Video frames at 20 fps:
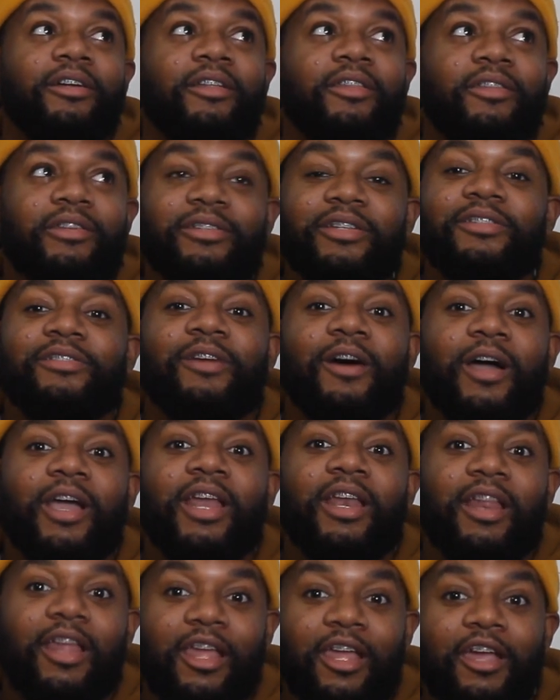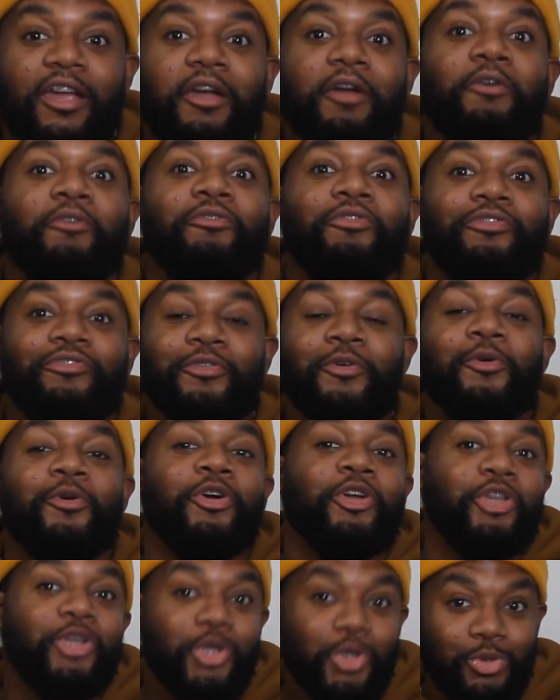There's a song in here
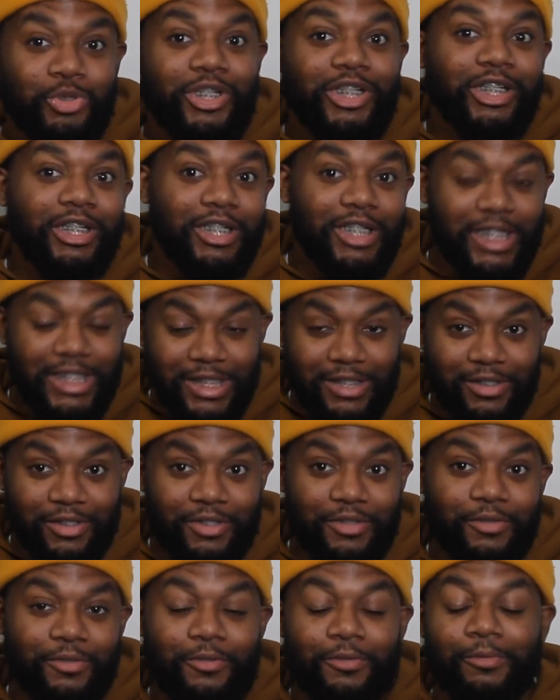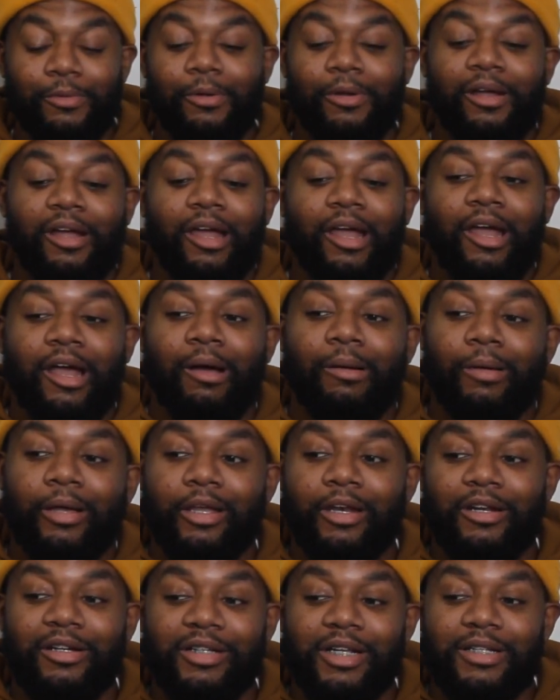for you to listen to. Well,
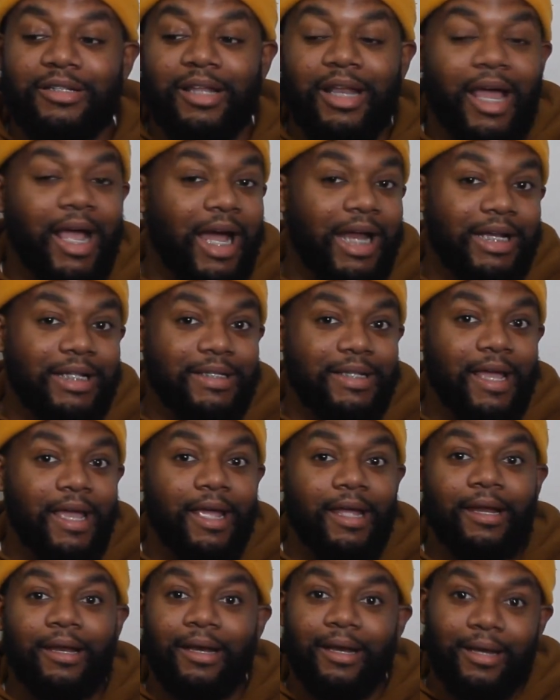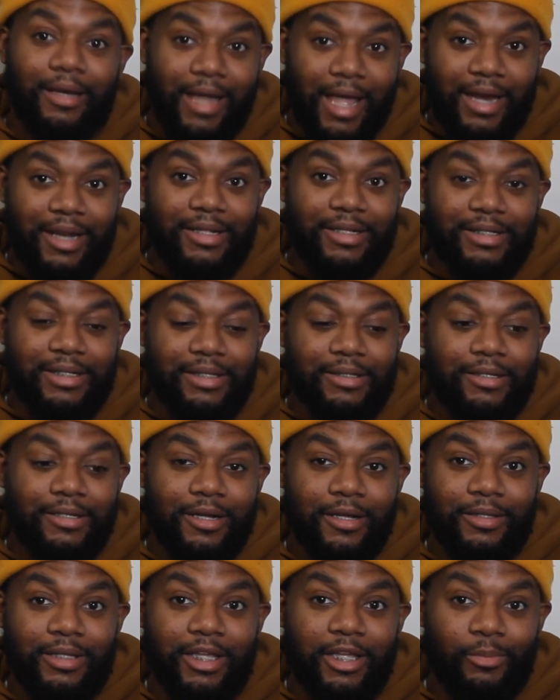you know, that's all I got to say. That is, you
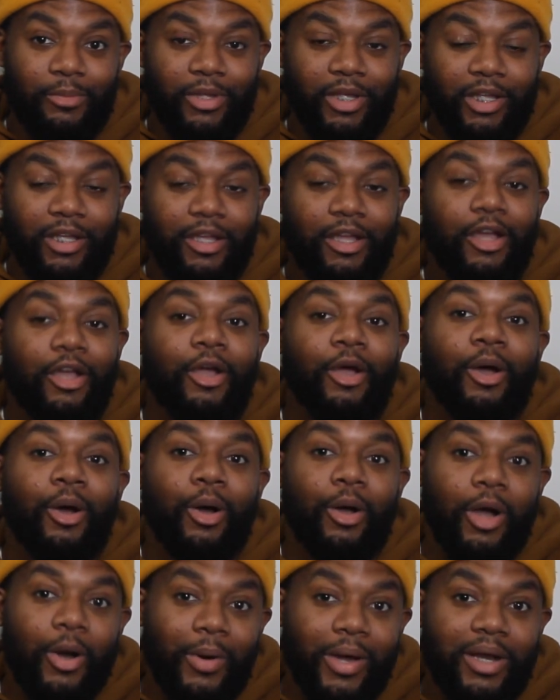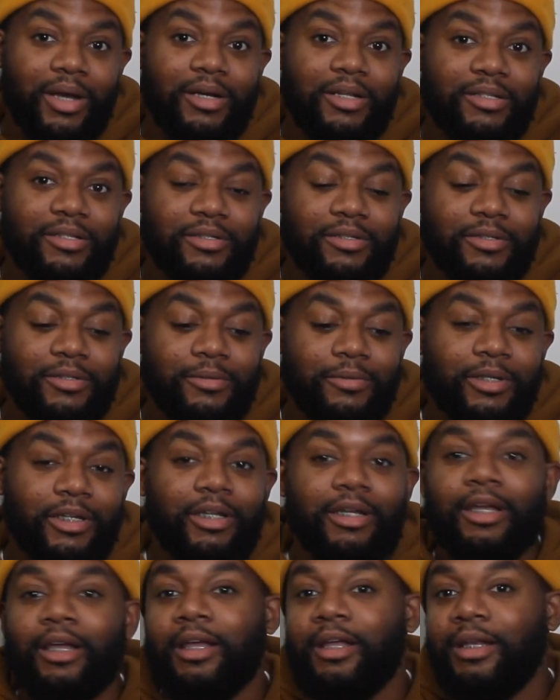know, the EP. Go ahead and listen to
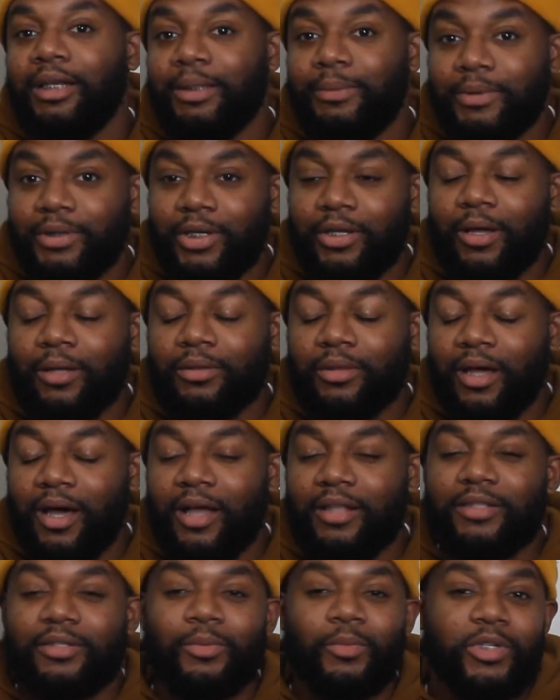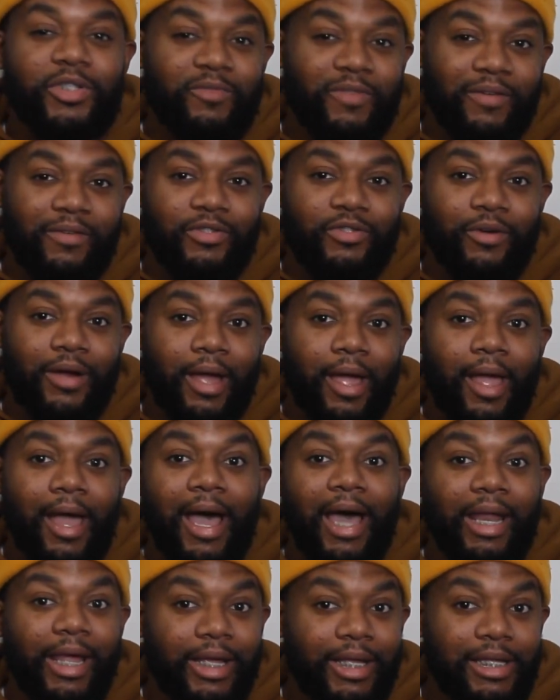it. Let me know your thoughts. What's your favorite track?
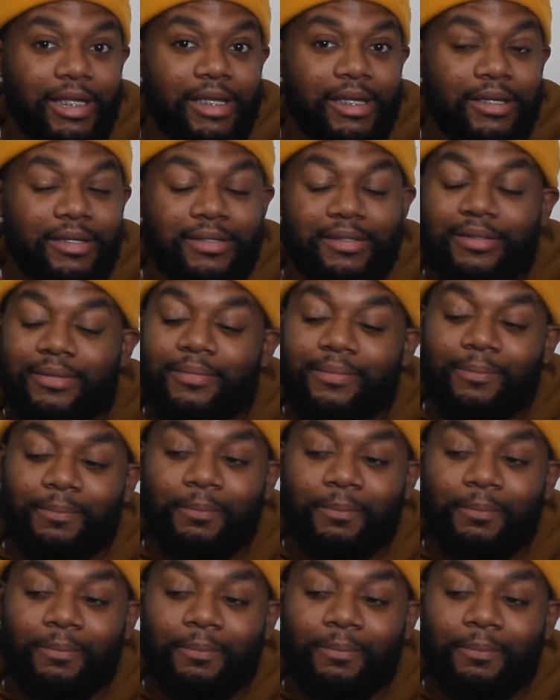I like Keys.